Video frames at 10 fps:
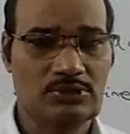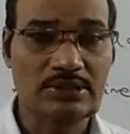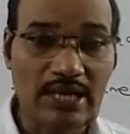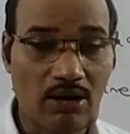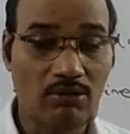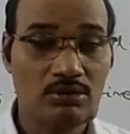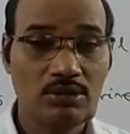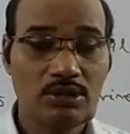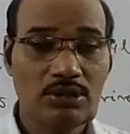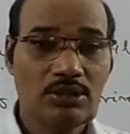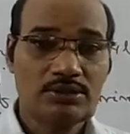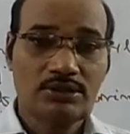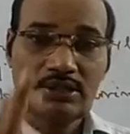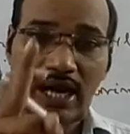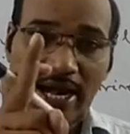Now,
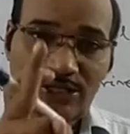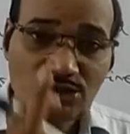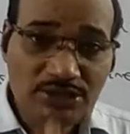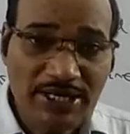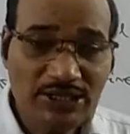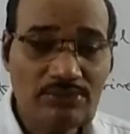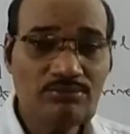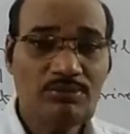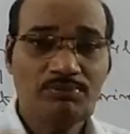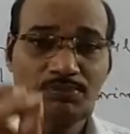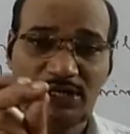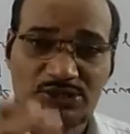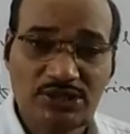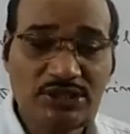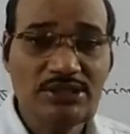the hydrogen atom
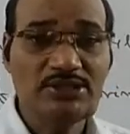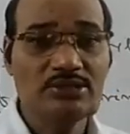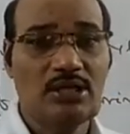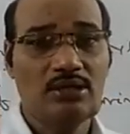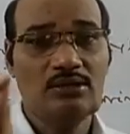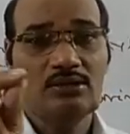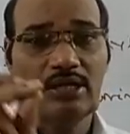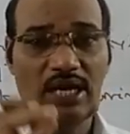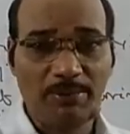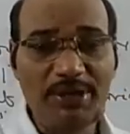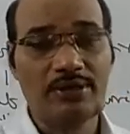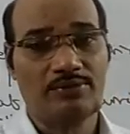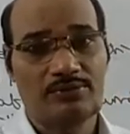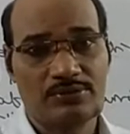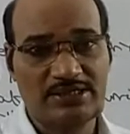present in the
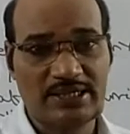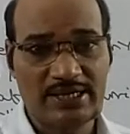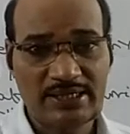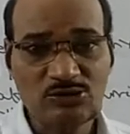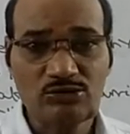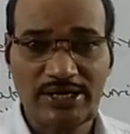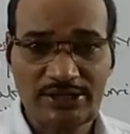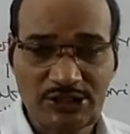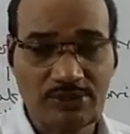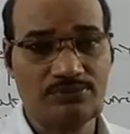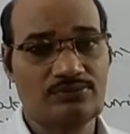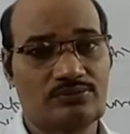amine, that is attached to hydrogen atom,